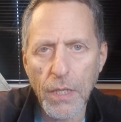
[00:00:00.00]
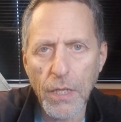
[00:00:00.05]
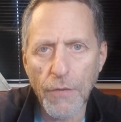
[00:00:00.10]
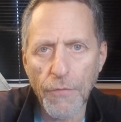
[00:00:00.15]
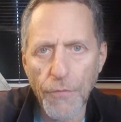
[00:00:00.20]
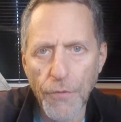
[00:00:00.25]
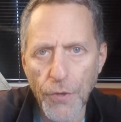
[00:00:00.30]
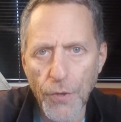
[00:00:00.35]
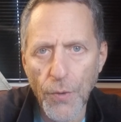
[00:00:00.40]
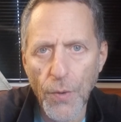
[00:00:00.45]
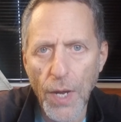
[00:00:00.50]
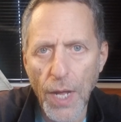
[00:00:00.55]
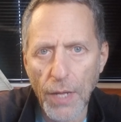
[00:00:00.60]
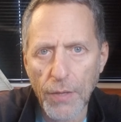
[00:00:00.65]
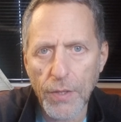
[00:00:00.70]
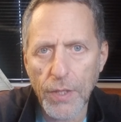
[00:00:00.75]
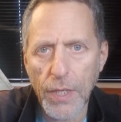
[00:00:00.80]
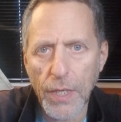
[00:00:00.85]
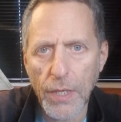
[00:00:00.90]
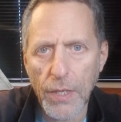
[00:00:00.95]
if you're
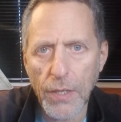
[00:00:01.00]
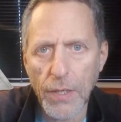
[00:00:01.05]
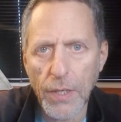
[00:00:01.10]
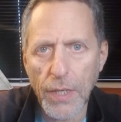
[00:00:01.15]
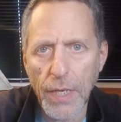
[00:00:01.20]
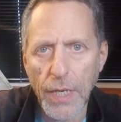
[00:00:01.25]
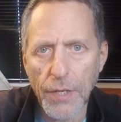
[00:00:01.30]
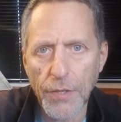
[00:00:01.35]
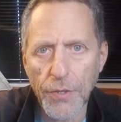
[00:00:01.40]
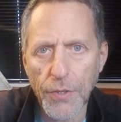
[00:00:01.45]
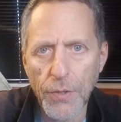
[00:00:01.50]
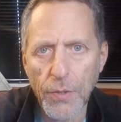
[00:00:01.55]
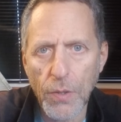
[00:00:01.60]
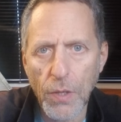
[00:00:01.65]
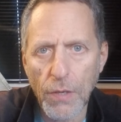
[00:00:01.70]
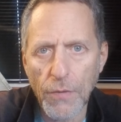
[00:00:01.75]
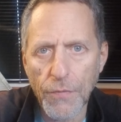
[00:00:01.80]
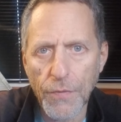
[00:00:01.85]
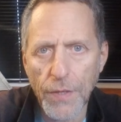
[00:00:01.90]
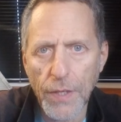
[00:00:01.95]
out there and you
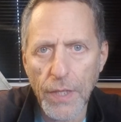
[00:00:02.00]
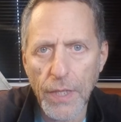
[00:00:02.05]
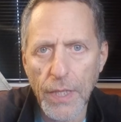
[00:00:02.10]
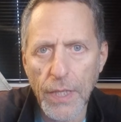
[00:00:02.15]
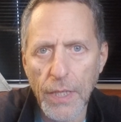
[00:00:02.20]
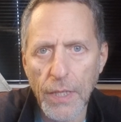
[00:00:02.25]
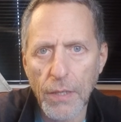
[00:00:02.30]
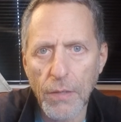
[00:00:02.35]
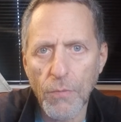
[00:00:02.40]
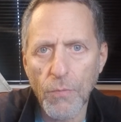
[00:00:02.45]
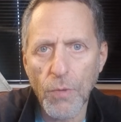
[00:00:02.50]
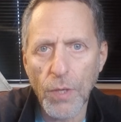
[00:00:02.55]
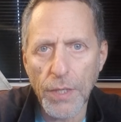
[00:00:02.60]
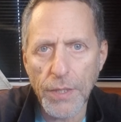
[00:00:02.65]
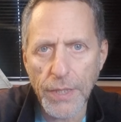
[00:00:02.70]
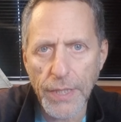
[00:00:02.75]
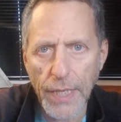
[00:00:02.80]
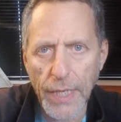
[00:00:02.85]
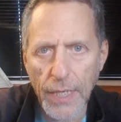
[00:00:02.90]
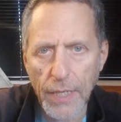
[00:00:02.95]
are feeling
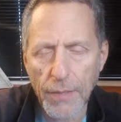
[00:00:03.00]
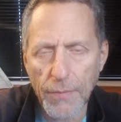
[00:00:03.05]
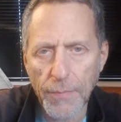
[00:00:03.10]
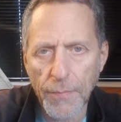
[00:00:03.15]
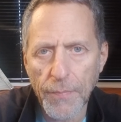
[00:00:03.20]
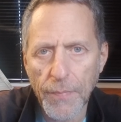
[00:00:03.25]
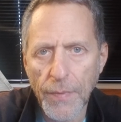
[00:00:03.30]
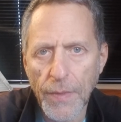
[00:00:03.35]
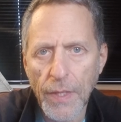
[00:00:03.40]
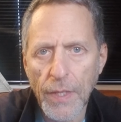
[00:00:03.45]
run down,